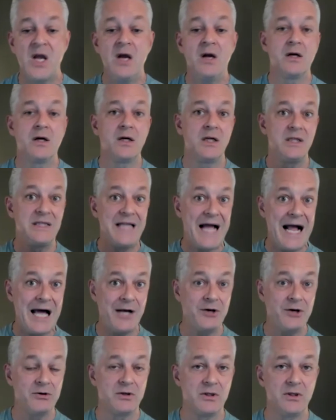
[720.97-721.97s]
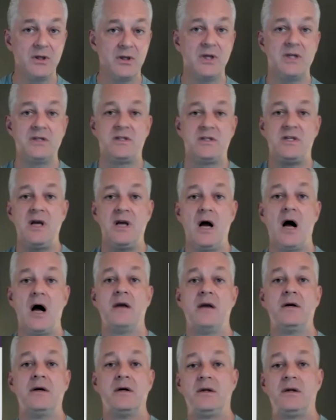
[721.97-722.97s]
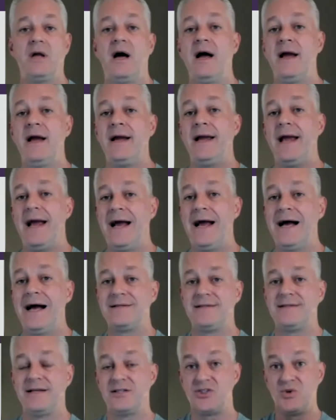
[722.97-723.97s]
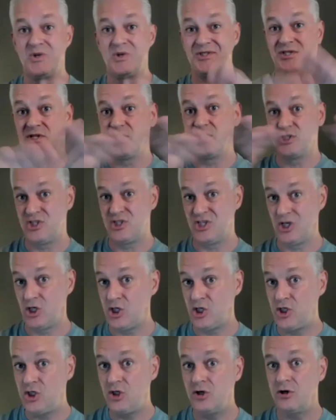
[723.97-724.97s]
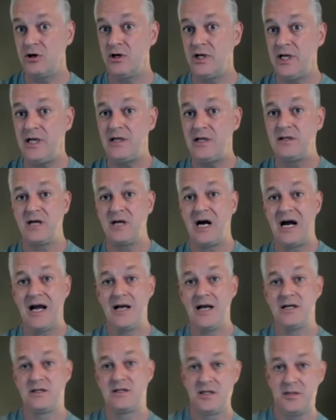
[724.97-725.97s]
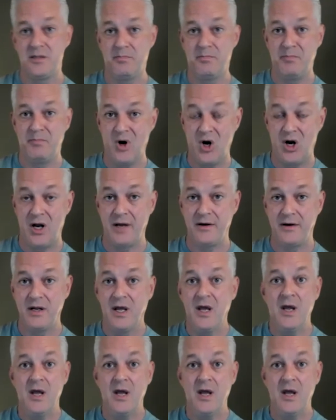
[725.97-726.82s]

Collateral is the underlying asset, so it's the security tied to the bond.